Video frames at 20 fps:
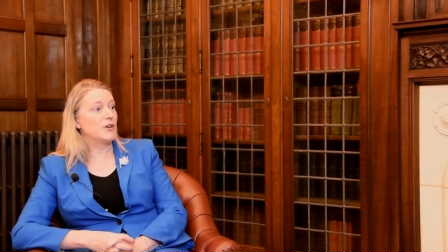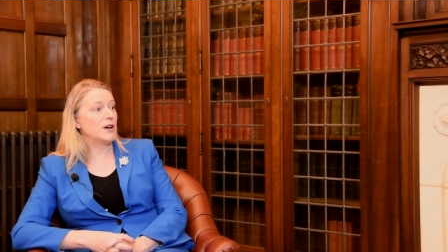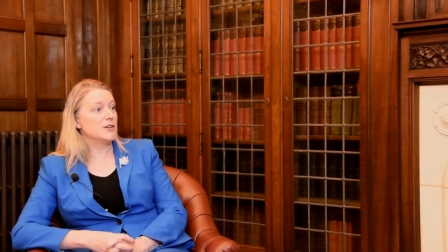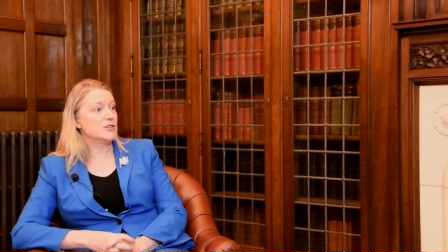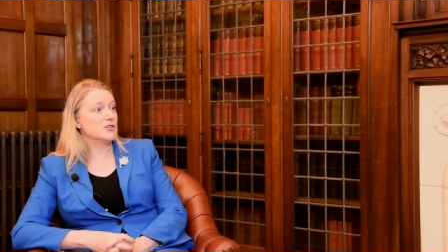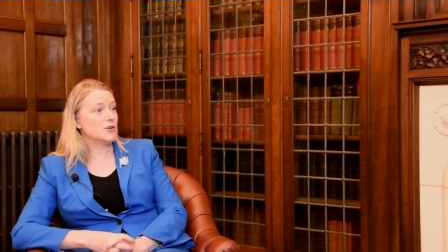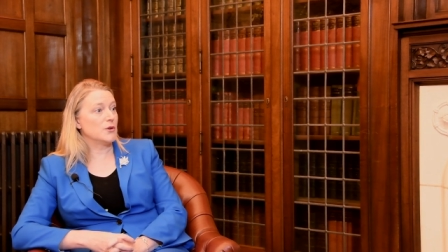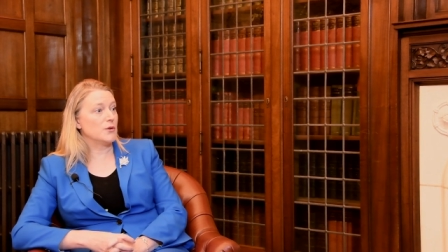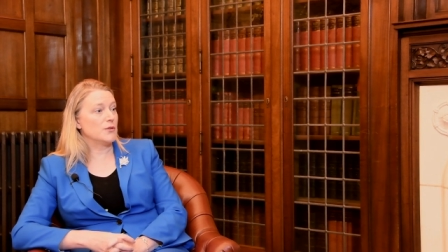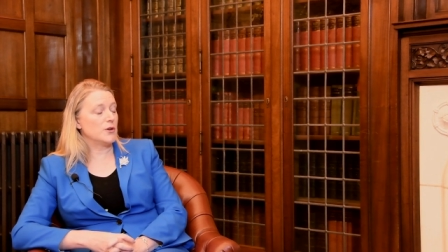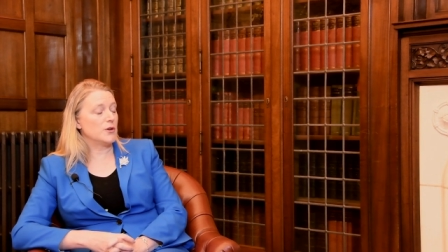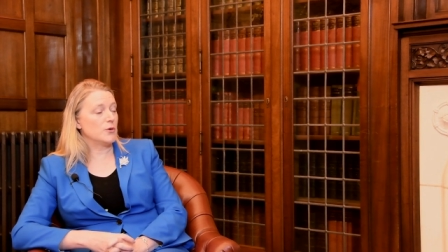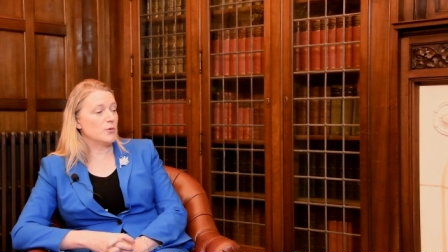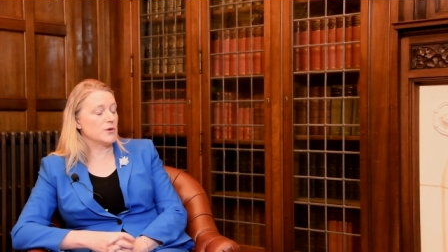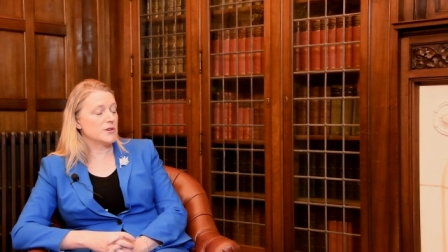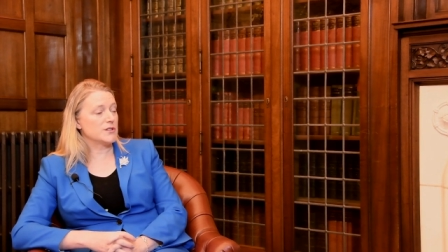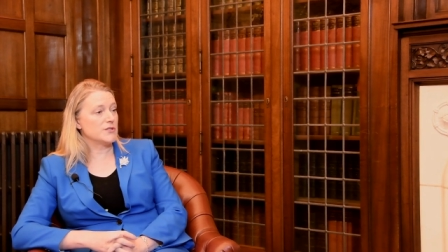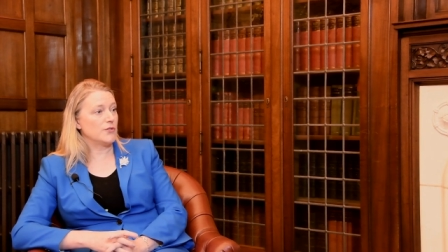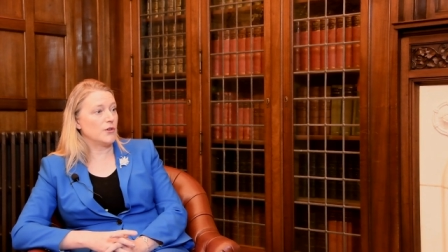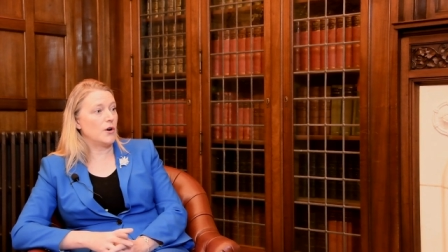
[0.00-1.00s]
got to show that it
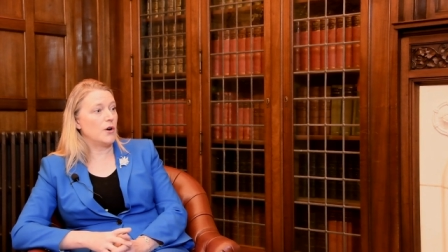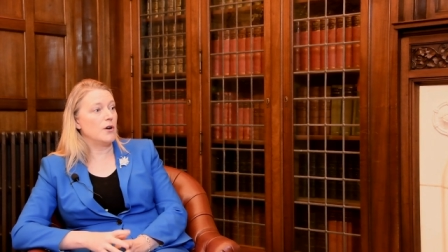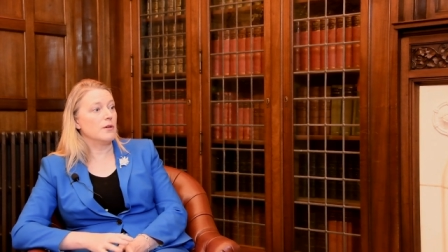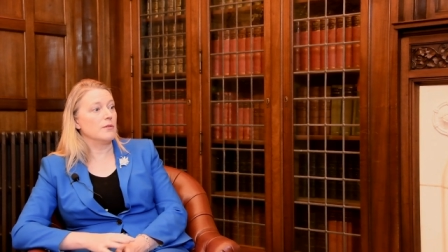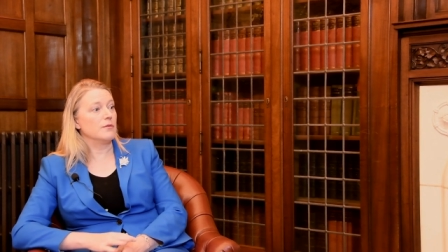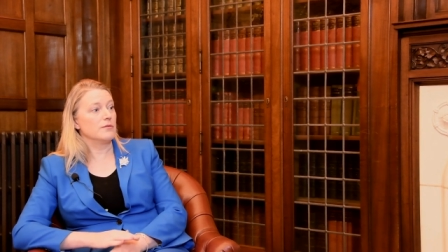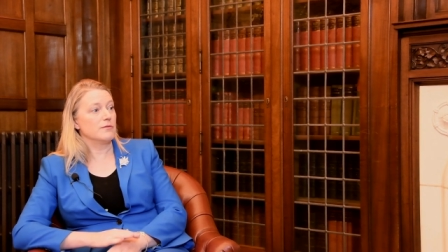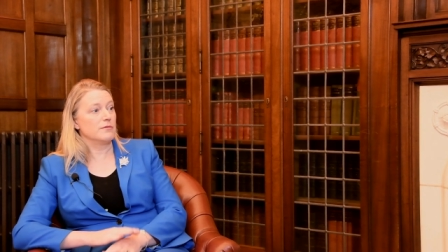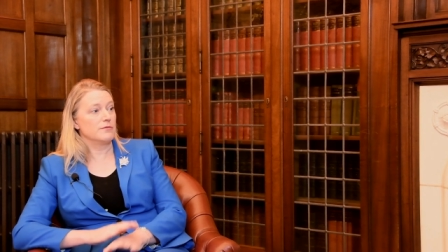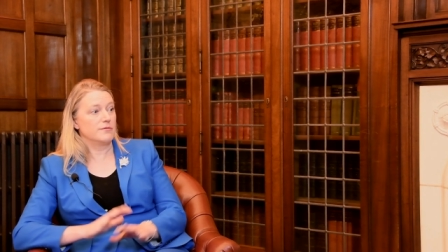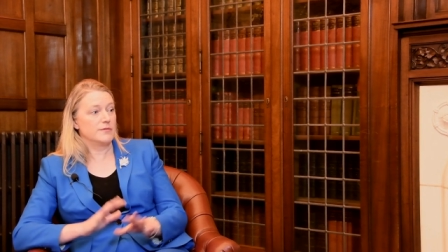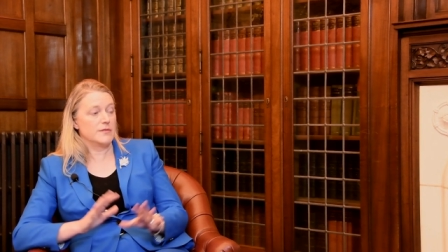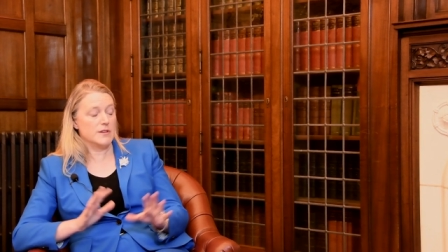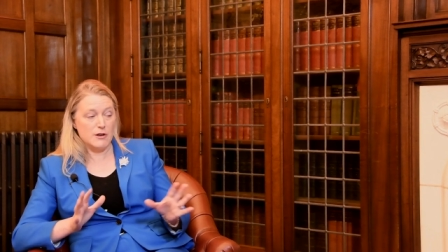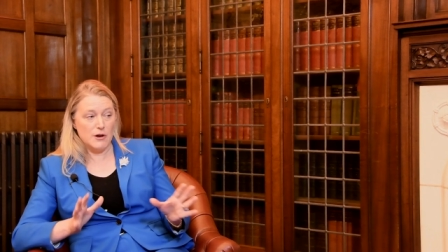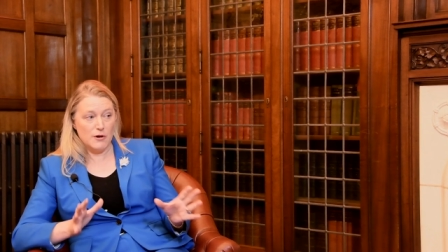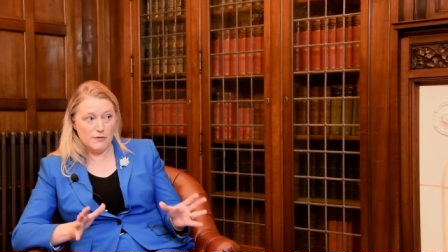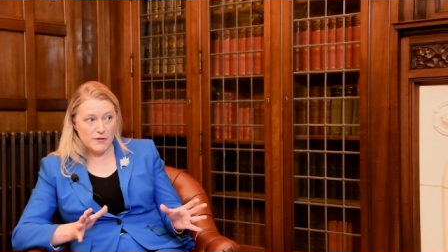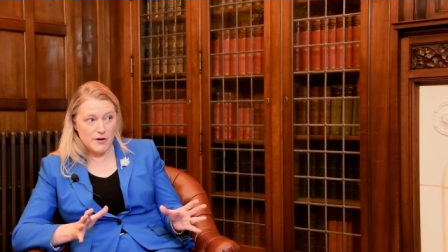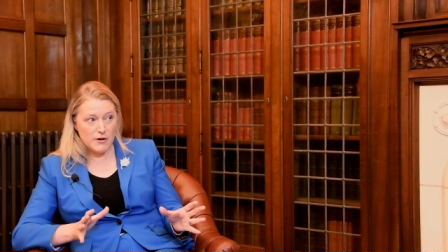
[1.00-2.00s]
works for all, you
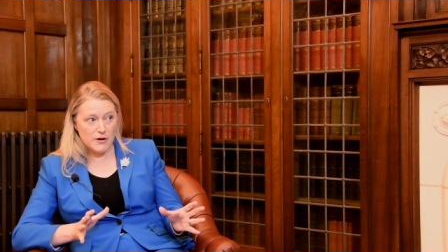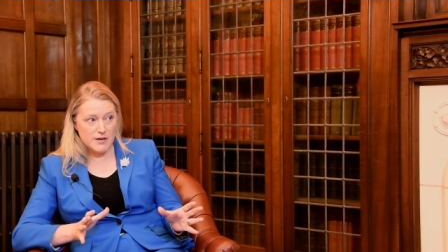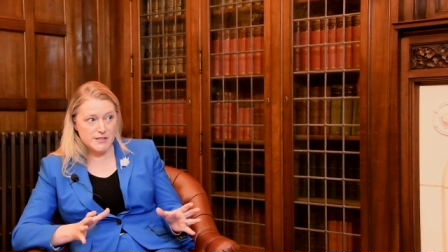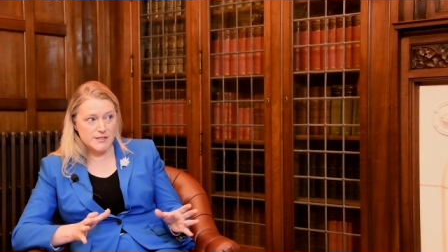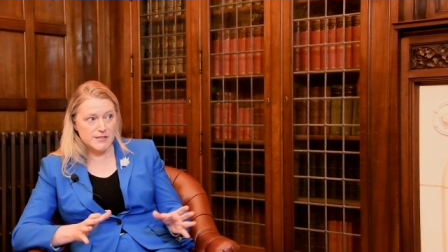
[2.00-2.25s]
know, various